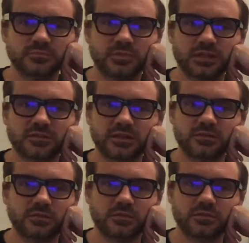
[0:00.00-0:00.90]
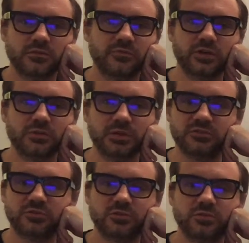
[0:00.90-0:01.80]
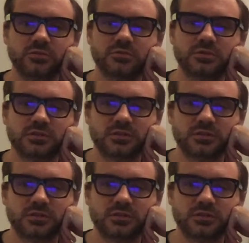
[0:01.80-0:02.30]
That's like the fundamental